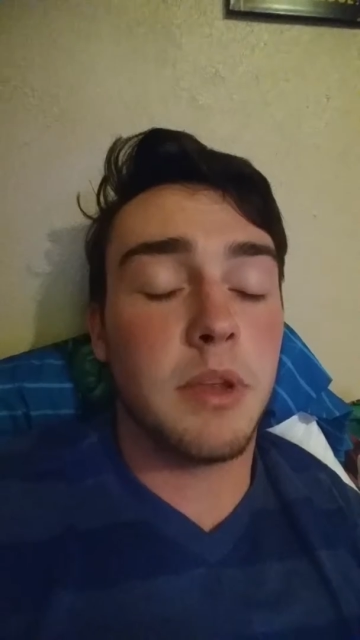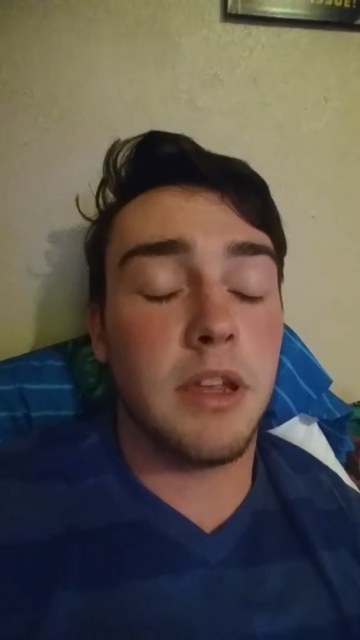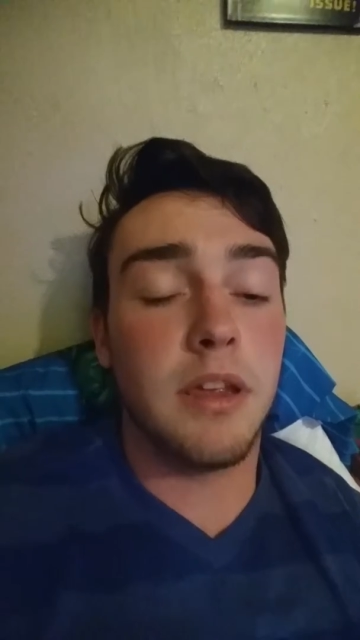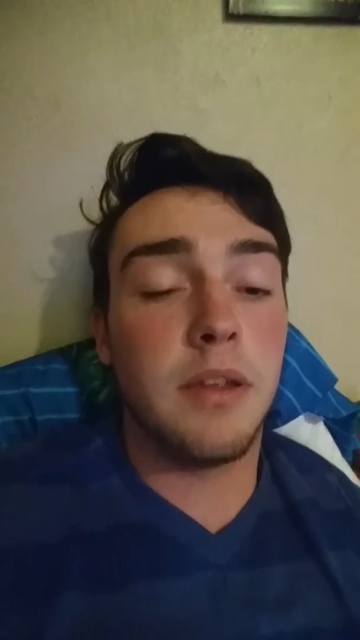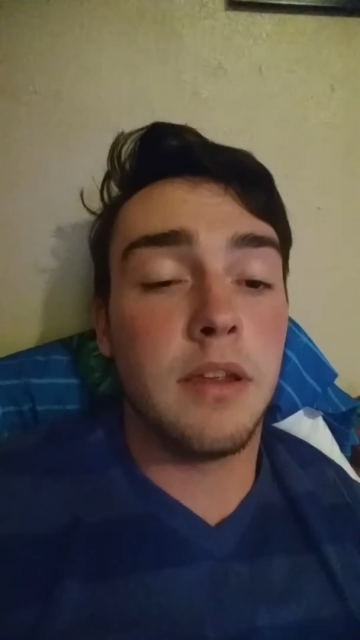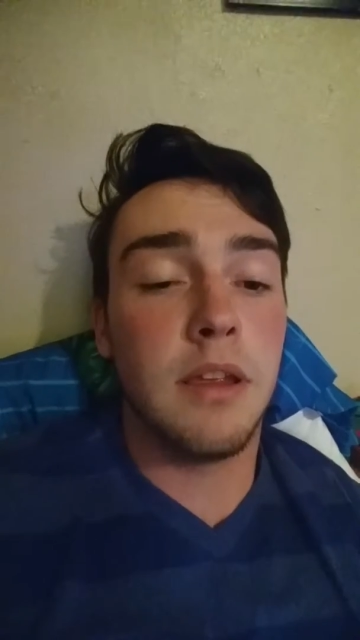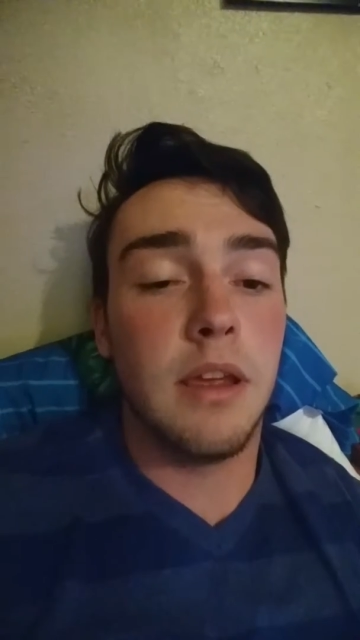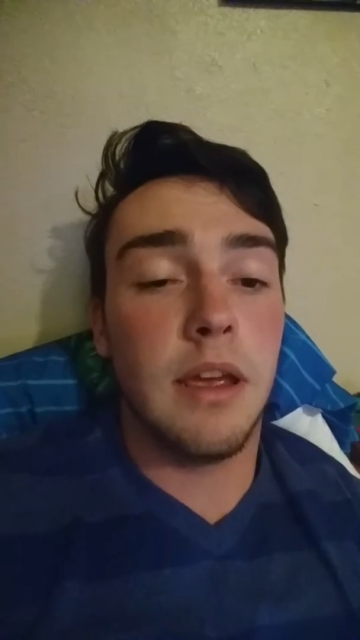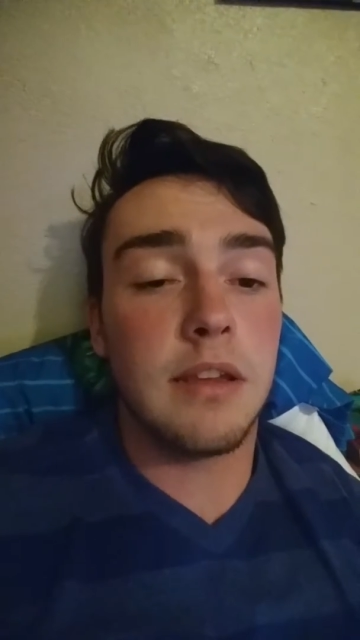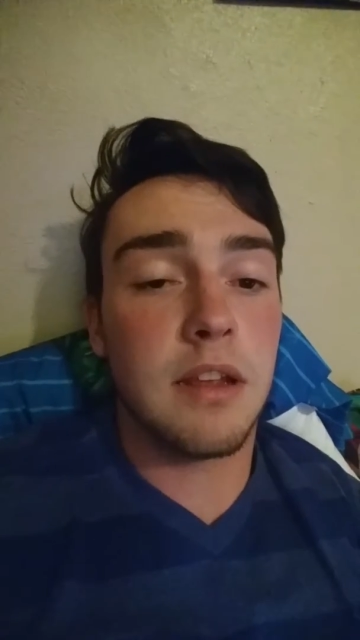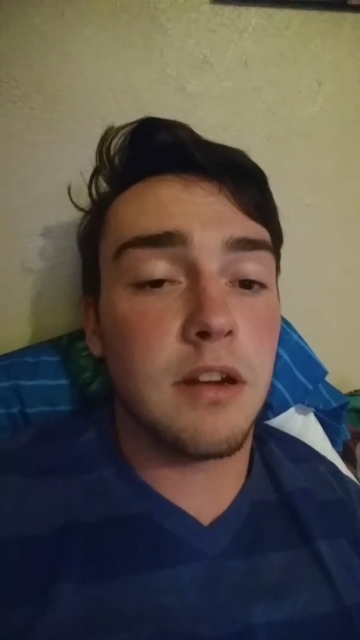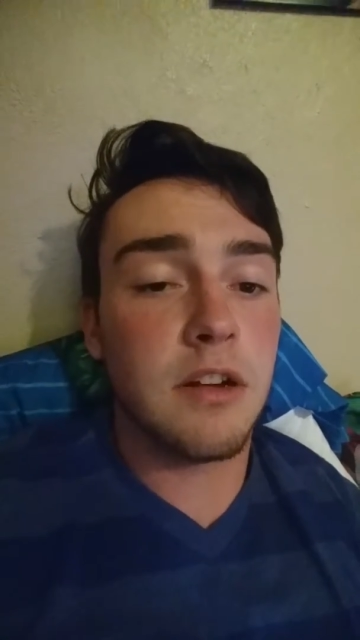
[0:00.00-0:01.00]
E
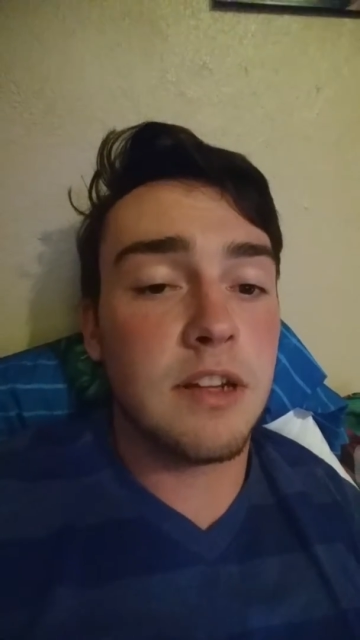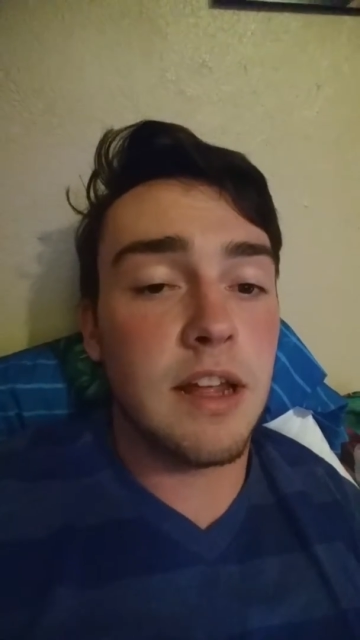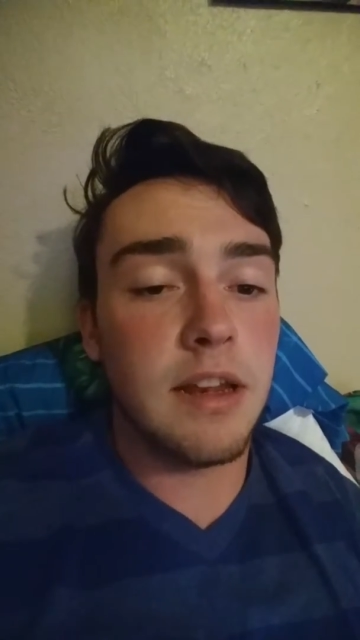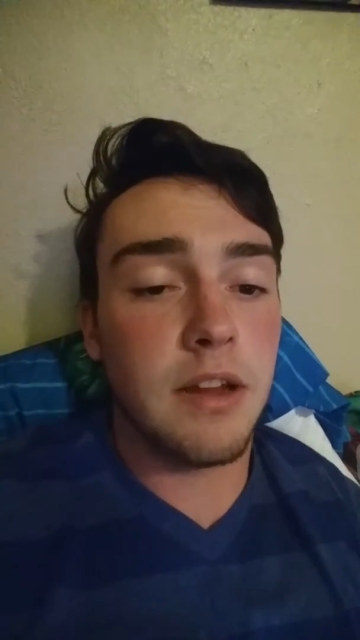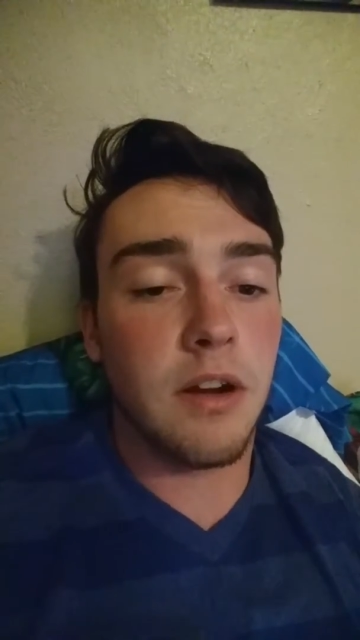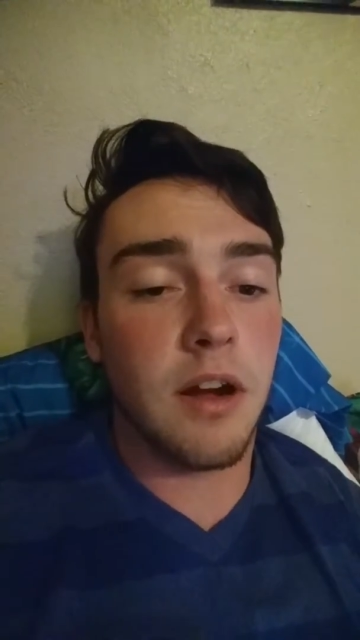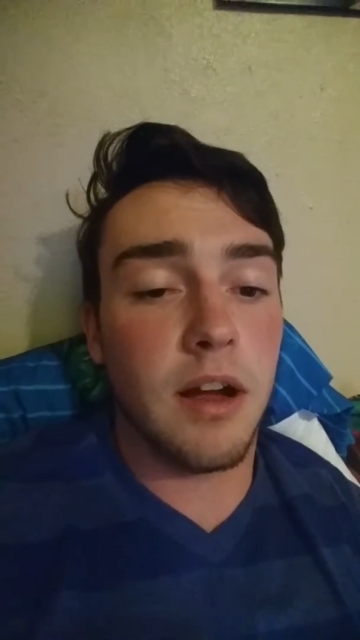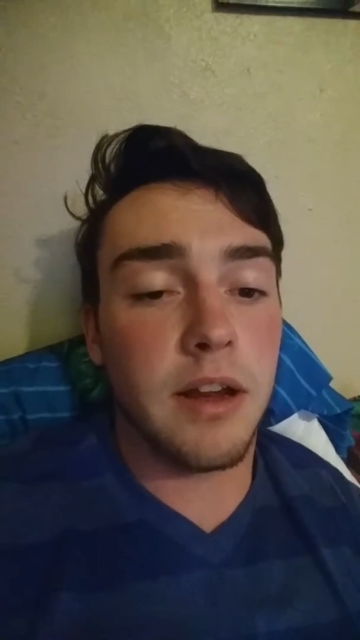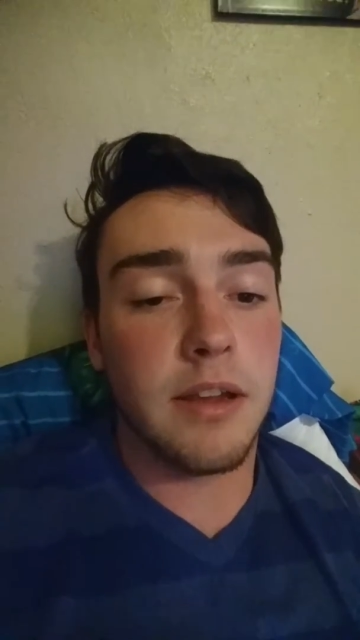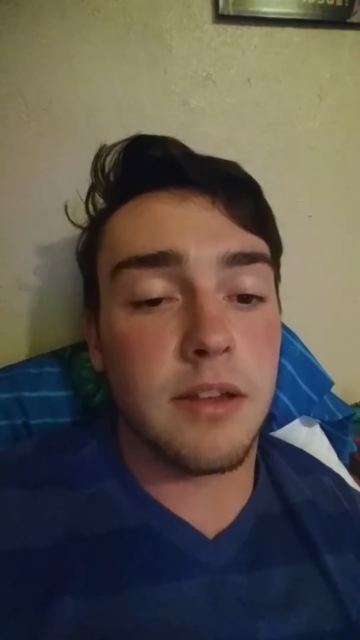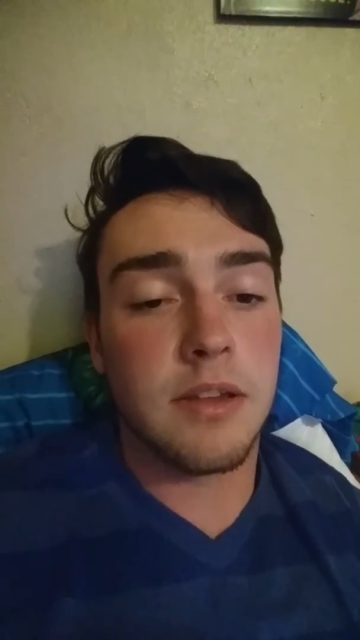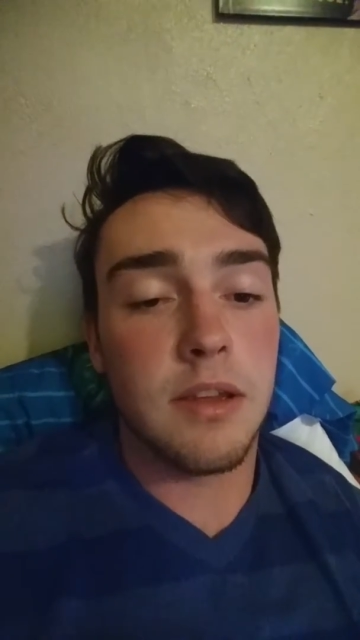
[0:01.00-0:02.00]
is understanding your
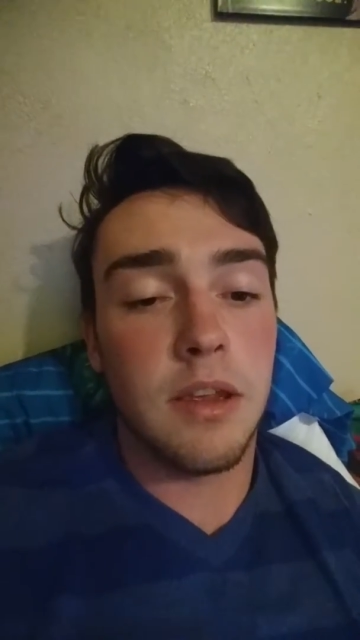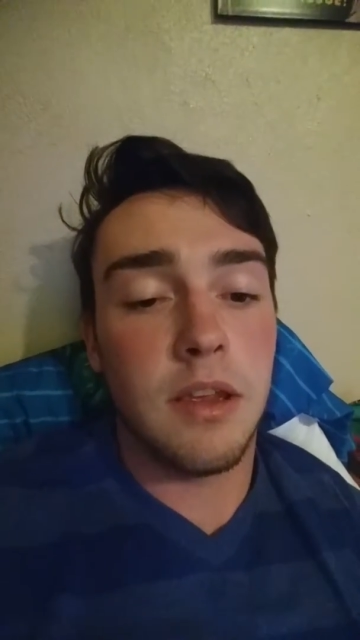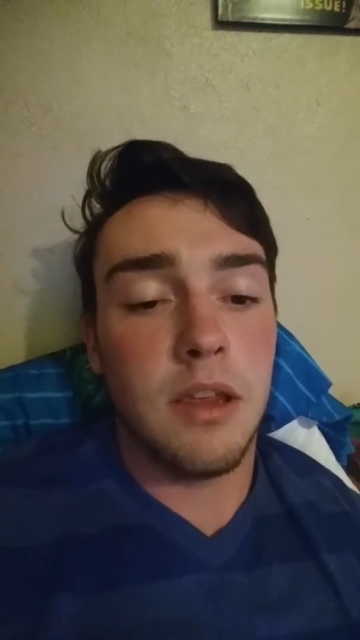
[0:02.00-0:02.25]
audience.